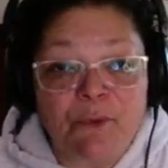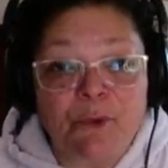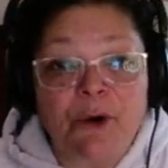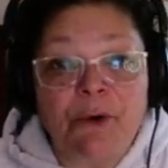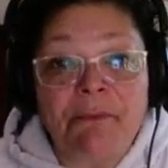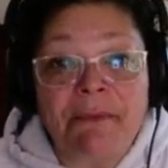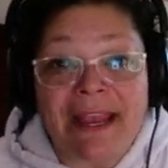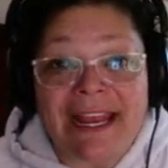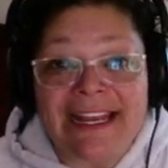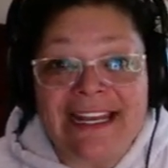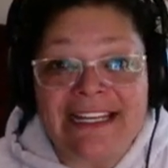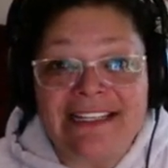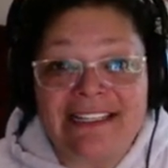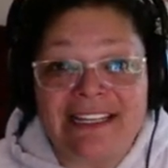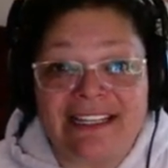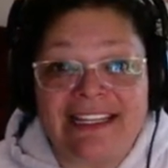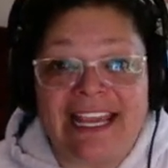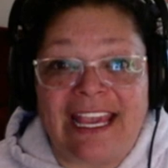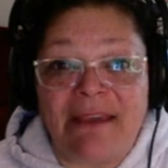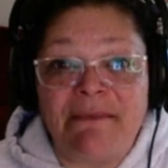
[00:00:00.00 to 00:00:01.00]
were made into
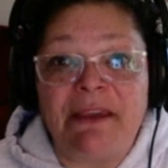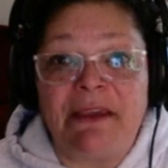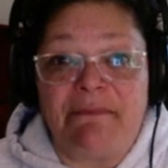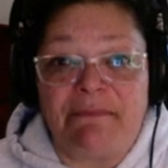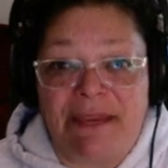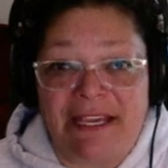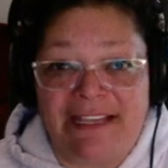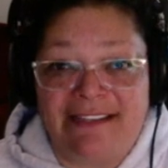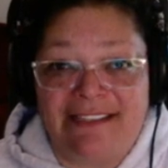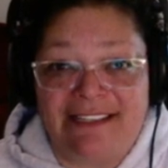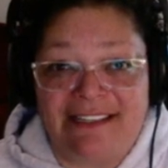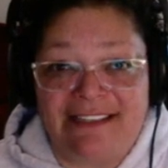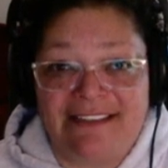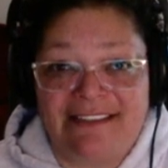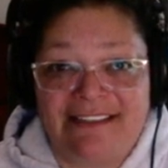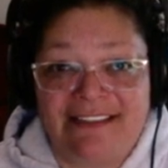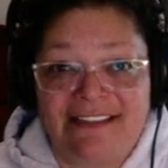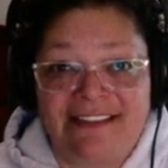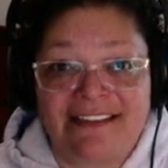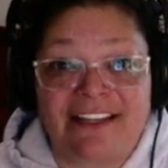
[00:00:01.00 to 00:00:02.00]
gaming
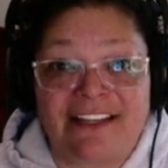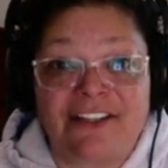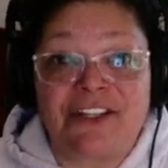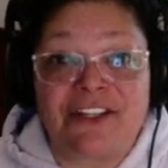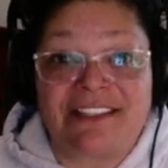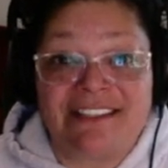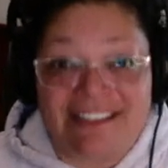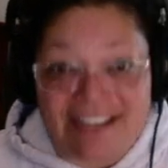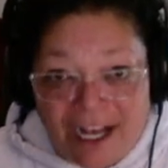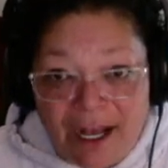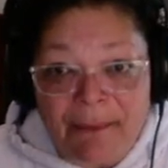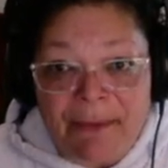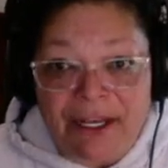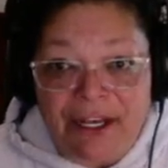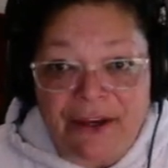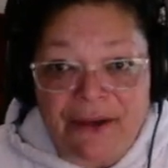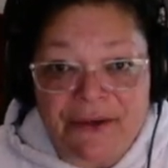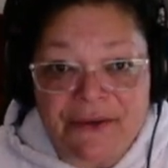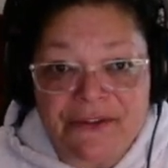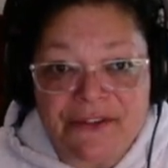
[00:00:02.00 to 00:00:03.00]
pieces such as
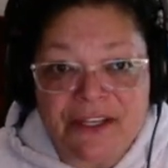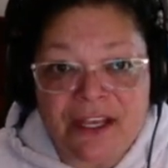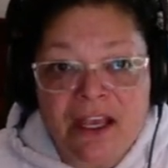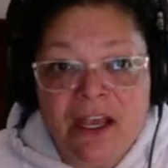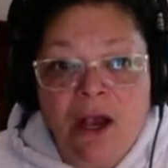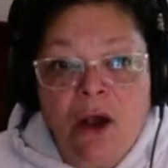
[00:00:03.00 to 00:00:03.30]
dominoes,